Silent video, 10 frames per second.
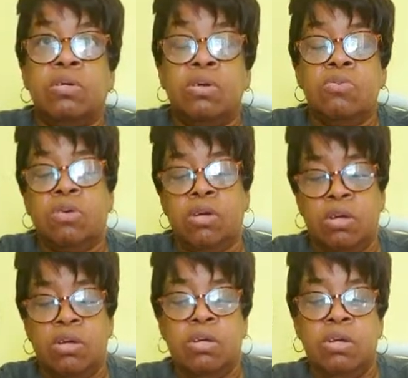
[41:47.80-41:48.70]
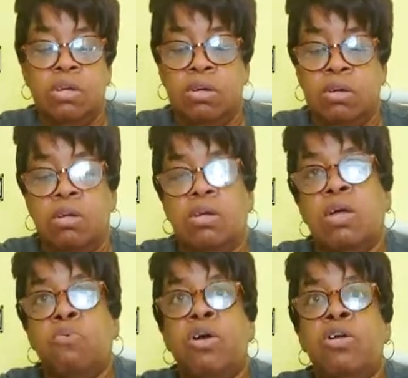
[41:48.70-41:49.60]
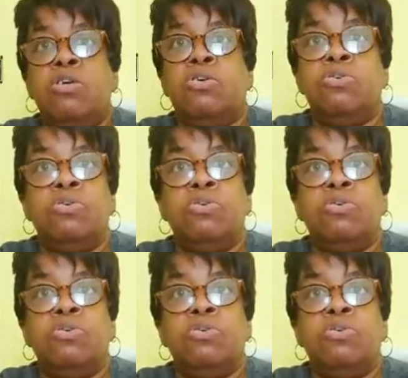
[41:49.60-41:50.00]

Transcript: okay, yeah. And where are you?